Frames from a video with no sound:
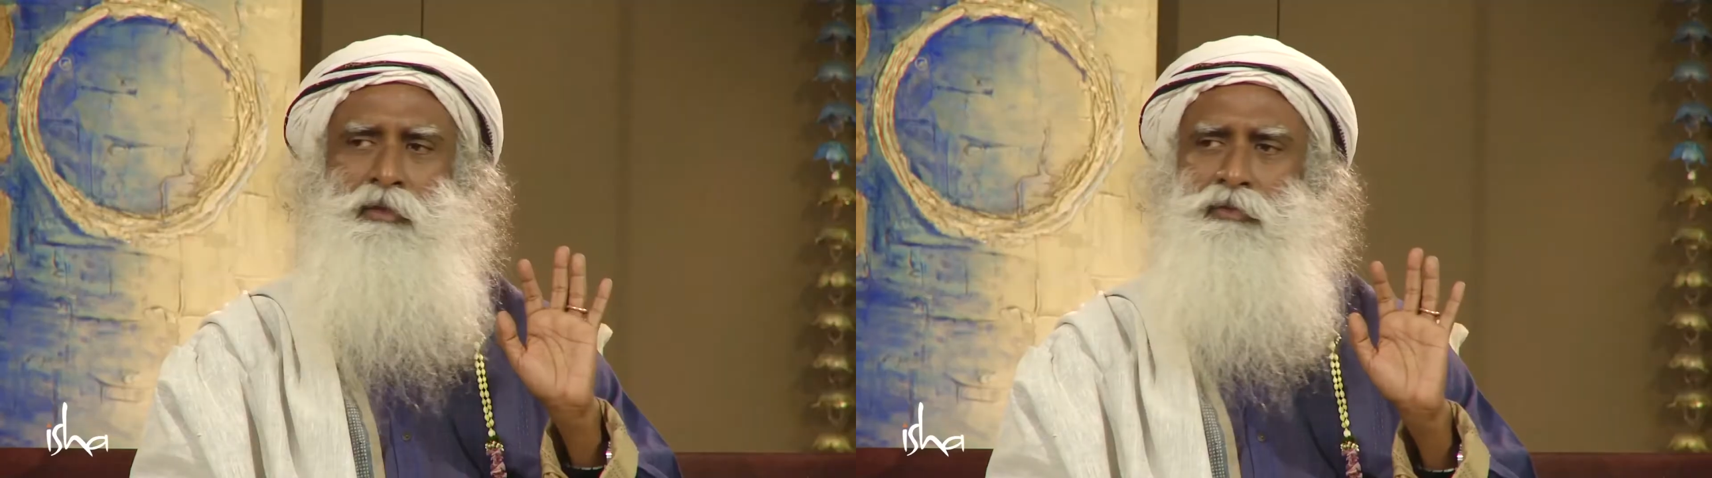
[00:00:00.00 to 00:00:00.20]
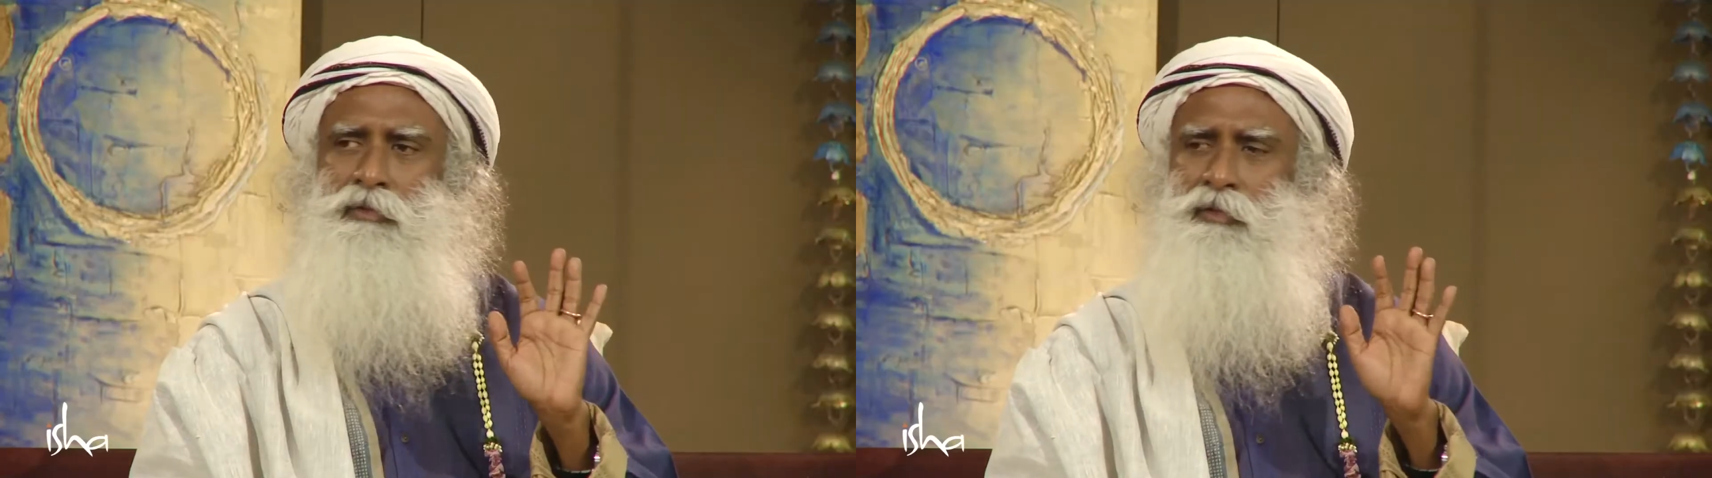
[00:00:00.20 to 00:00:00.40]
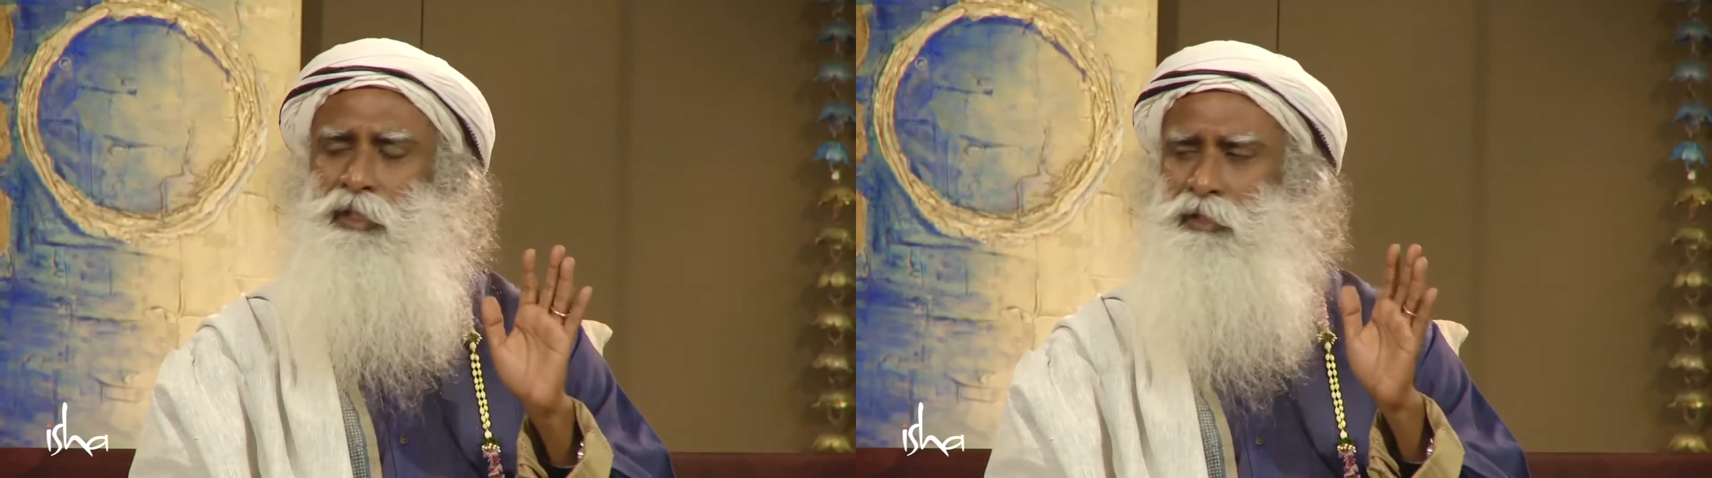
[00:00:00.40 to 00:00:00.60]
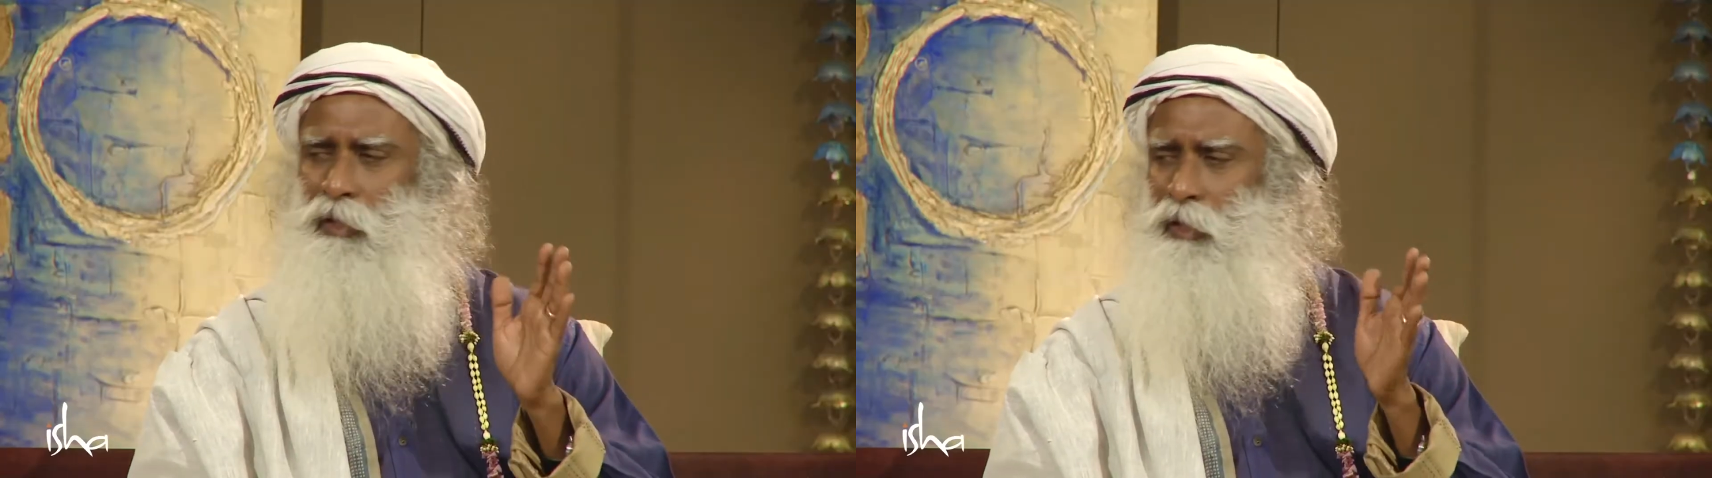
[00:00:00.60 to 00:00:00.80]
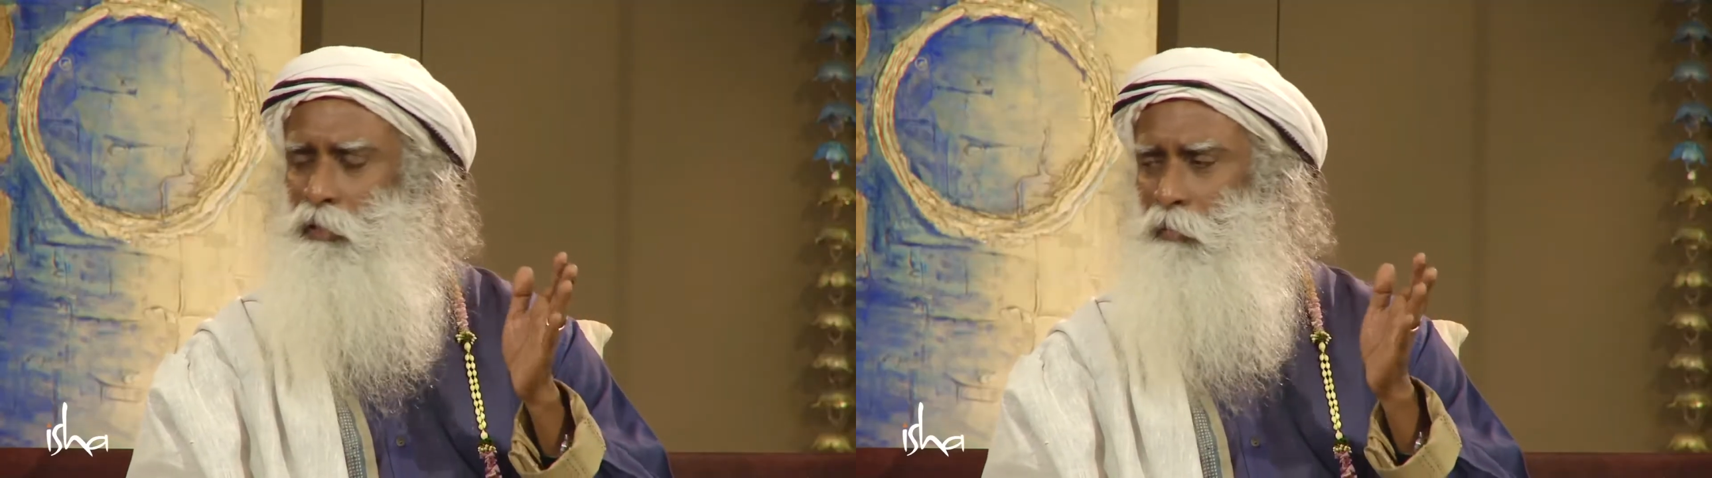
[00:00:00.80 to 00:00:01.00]
So that's
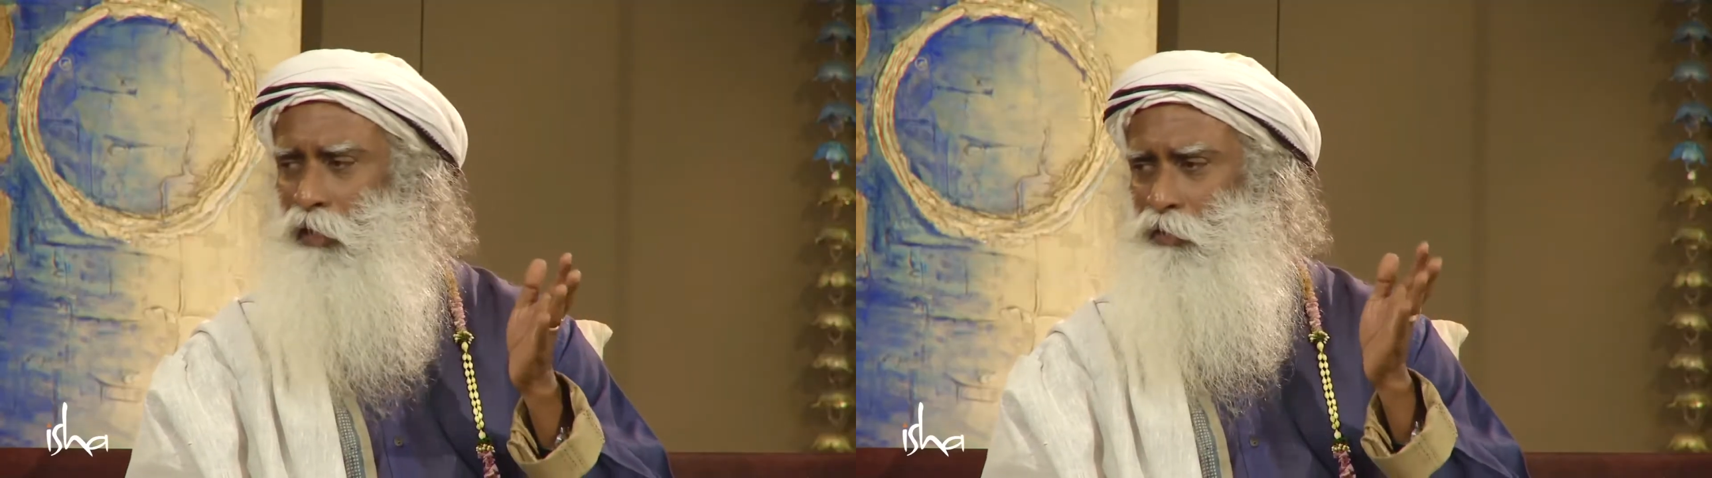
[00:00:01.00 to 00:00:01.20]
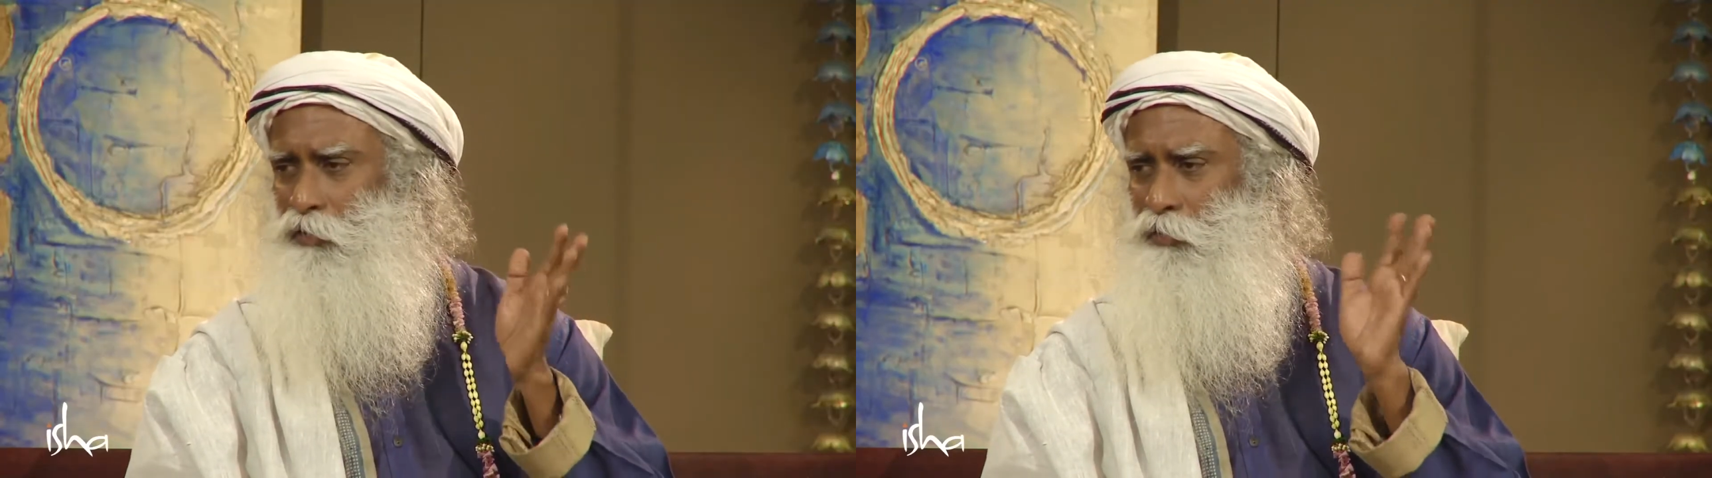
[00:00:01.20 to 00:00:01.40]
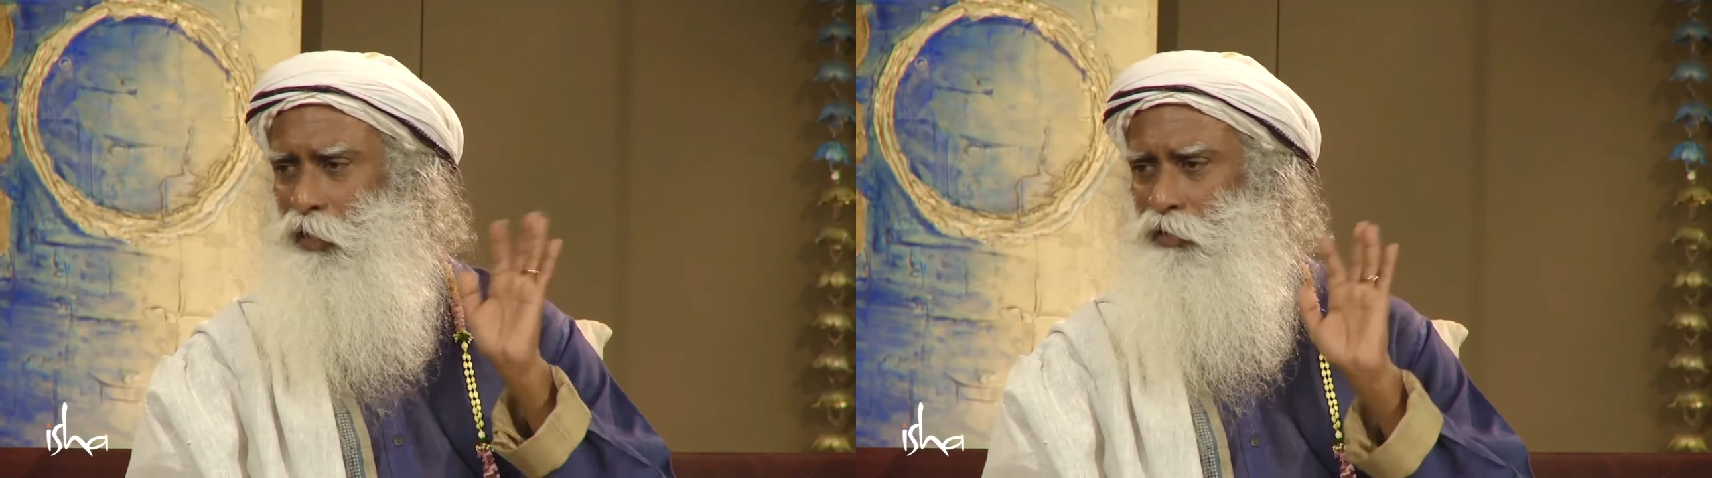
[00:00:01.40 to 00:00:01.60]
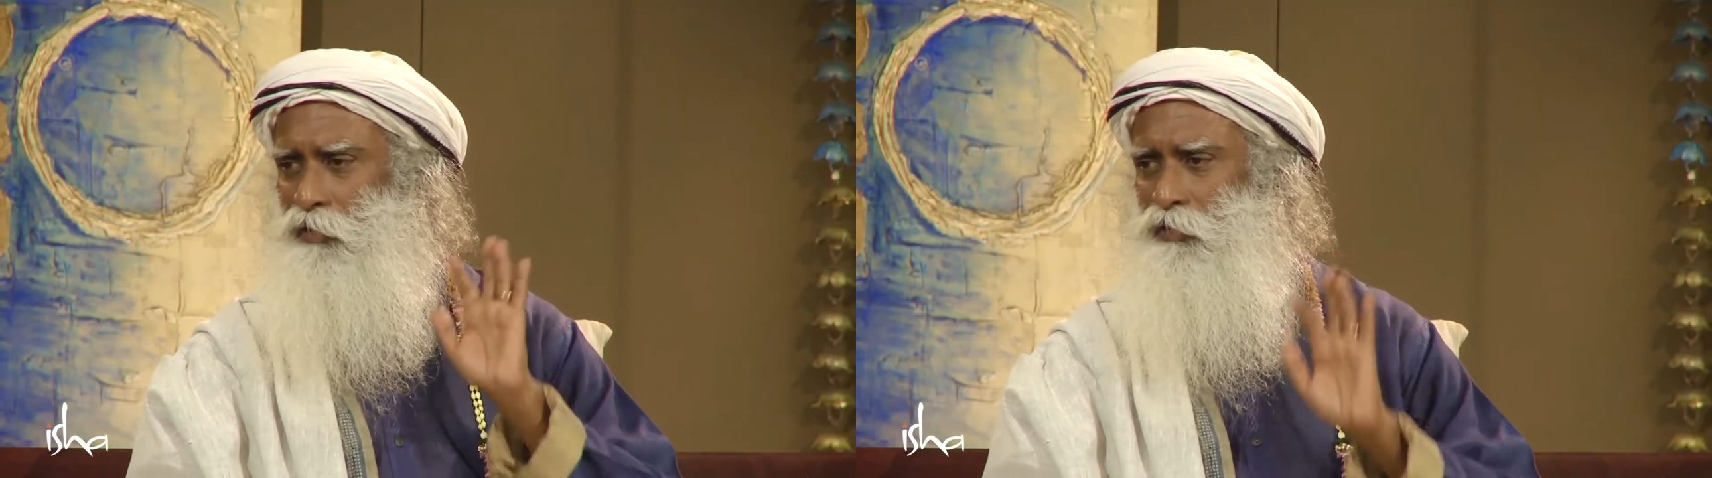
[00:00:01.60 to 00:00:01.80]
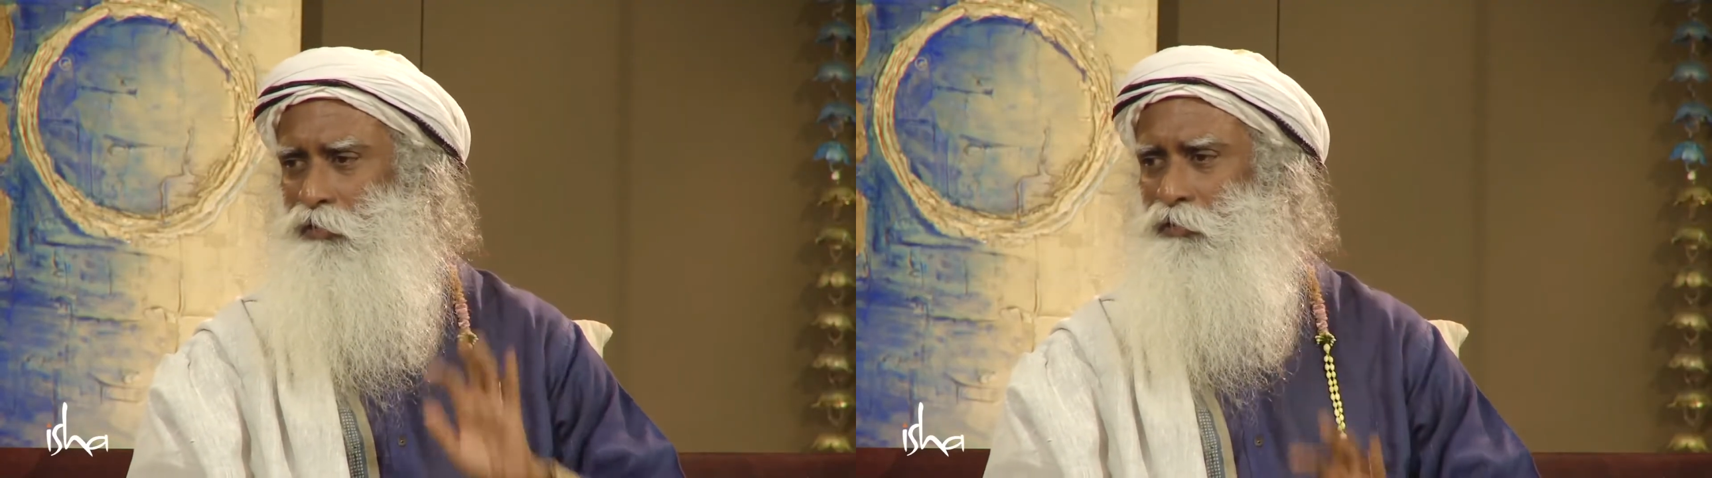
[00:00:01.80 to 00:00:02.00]
all that matters to us,